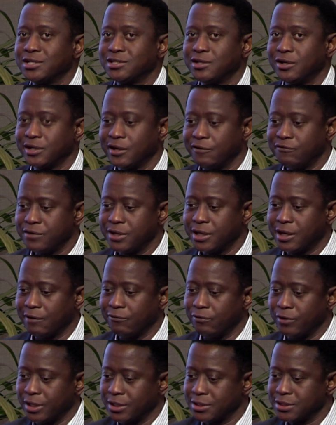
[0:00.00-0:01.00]
South Africa,
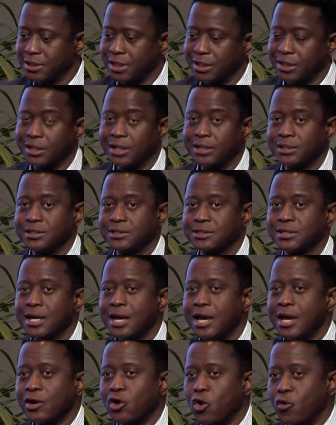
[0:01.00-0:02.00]
for the study that is
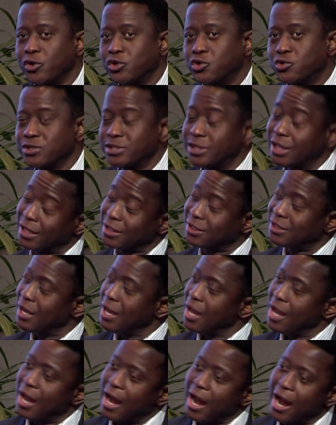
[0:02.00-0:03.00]
going to start.
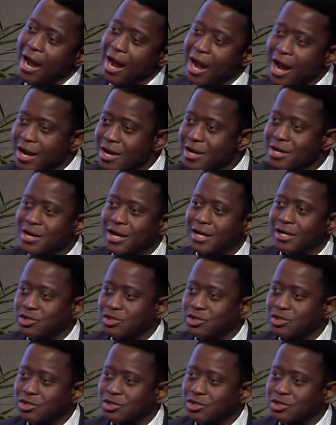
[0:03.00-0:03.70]
And